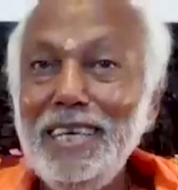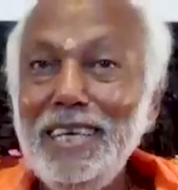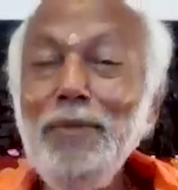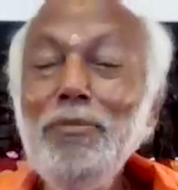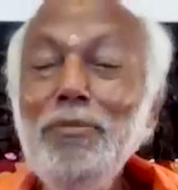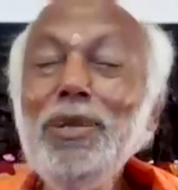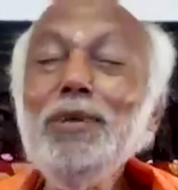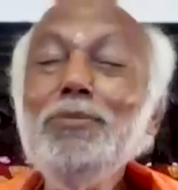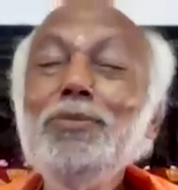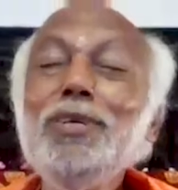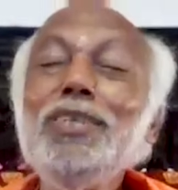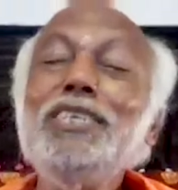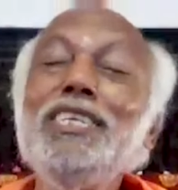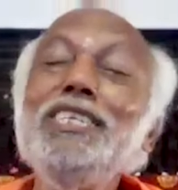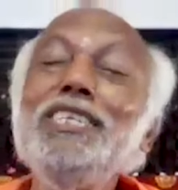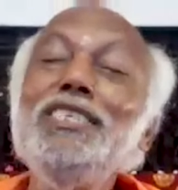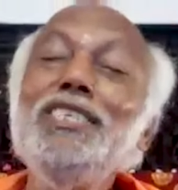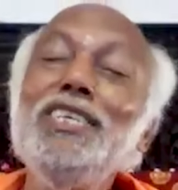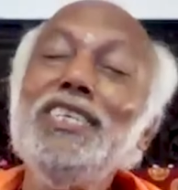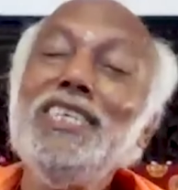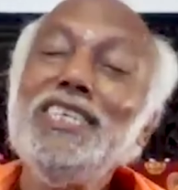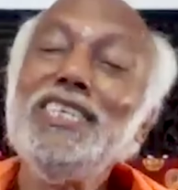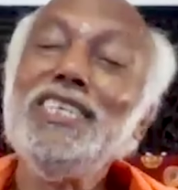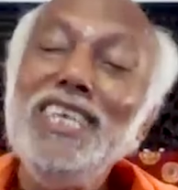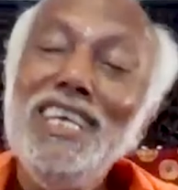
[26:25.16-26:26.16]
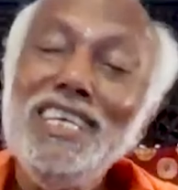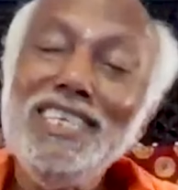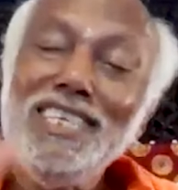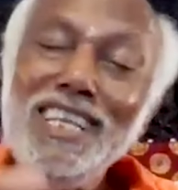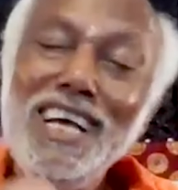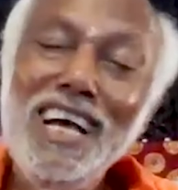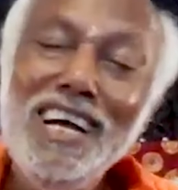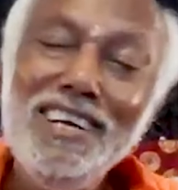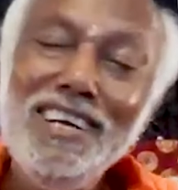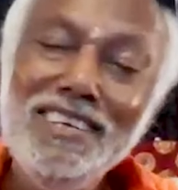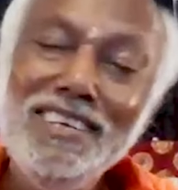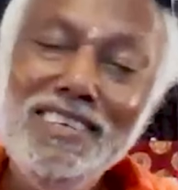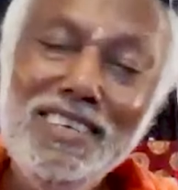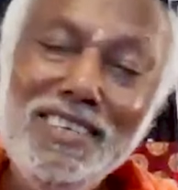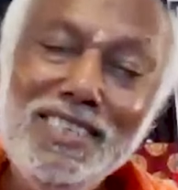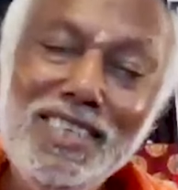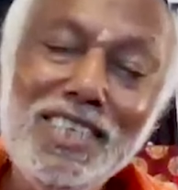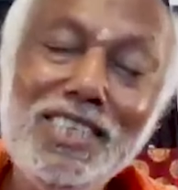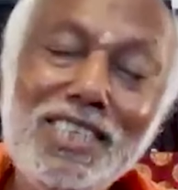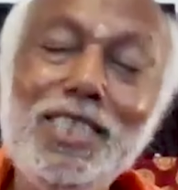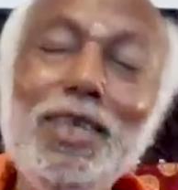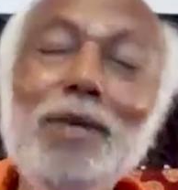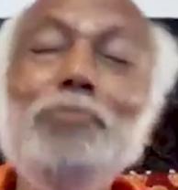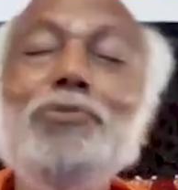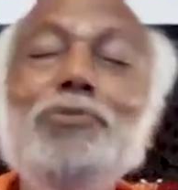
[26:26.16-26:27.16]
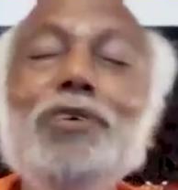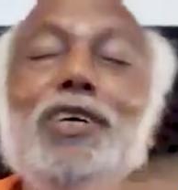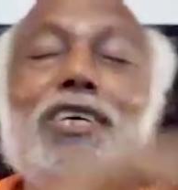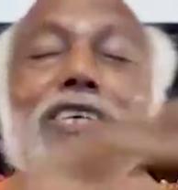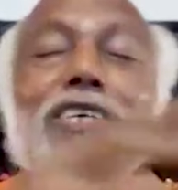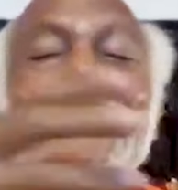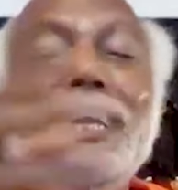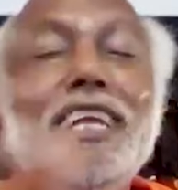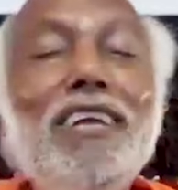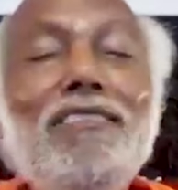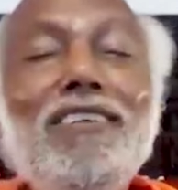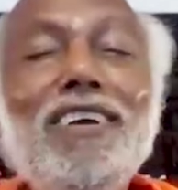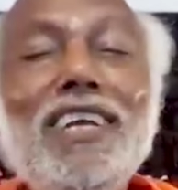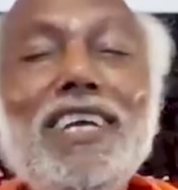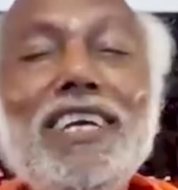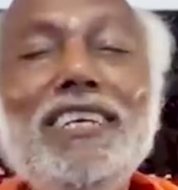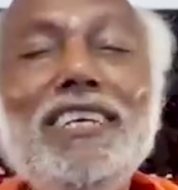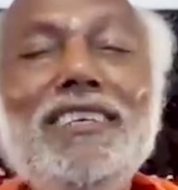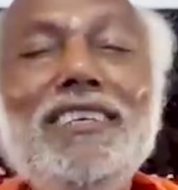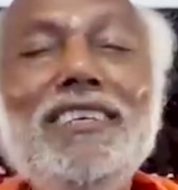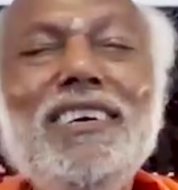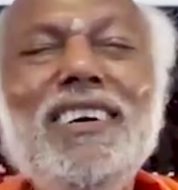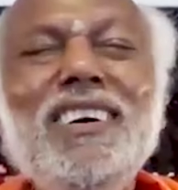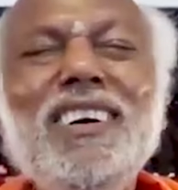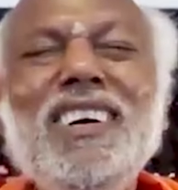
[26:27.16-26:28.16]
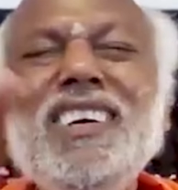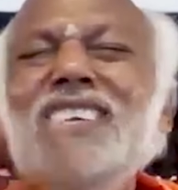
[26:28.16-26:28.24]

Even if the teacher says that, the scriptures reveal it,